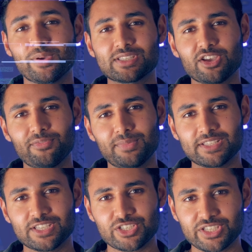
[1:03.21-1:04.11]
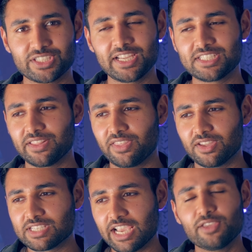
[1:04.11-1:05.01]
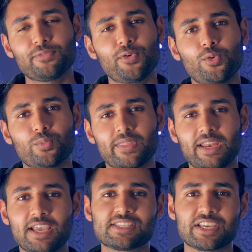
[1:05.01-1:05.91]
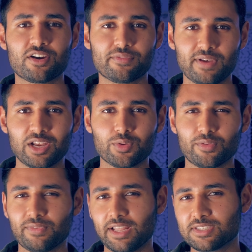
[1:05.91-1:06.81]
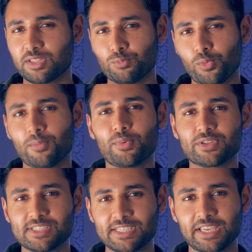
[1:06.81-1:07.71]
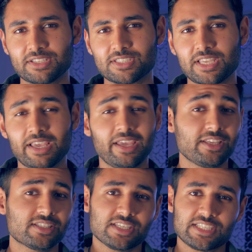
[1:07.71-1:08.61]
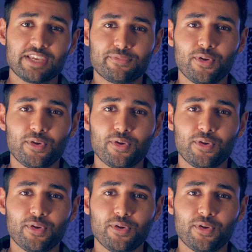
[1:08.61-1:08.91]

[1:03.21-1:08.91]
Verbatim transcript: U S government has actually stated that any phone with an S A R value of less than one point six is a safe